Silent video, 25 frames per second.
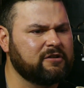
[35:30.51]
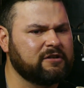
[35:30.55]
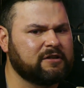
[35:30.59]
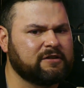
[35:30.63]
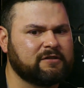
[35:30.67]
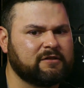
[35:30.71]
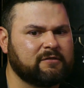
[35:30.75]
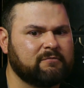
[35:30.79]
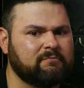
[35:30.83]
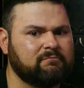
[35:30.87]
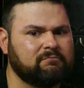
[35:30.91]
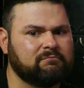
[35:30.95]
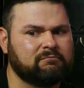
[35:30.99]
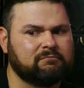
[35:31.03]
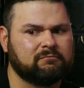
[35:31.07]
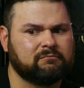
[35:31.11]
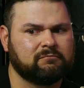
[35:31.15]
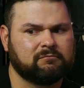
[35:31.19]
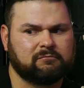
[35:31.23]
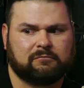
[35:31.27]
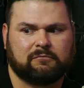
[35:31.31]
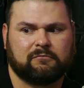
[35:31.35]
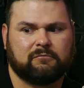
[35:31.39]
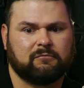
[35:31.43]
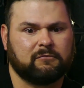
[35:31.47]
I said,
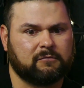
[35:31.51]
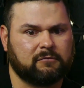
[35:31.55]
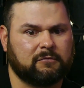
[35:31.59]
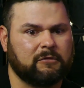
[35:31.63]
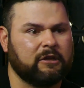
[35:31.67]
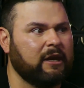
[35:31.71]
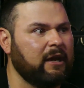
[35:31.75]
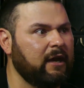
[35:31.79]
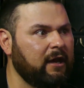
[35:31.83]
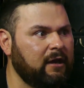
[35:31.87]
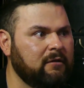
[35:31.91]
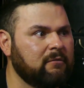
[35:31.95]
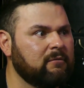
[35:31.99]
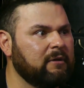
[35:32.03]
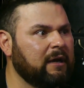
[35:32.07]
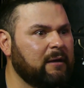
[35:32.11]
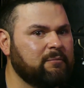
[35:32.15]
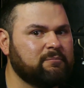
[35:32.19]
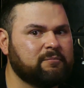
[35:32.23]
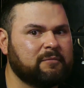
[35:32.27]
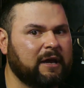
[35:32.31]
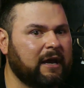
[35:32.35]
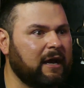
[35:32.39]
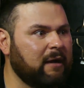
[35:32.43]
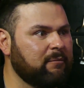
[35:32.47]
yeah,
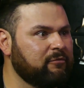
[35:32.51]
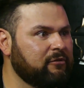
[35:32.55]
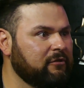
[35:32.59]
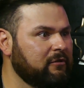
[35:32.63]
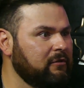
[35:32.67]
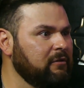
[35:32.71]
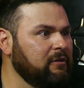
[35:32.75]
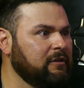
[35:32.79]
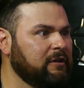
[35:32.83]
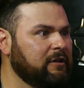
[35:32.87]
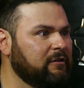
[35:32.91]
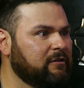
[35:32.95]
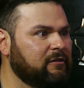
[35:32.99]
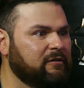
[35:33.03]
absolutely. It was a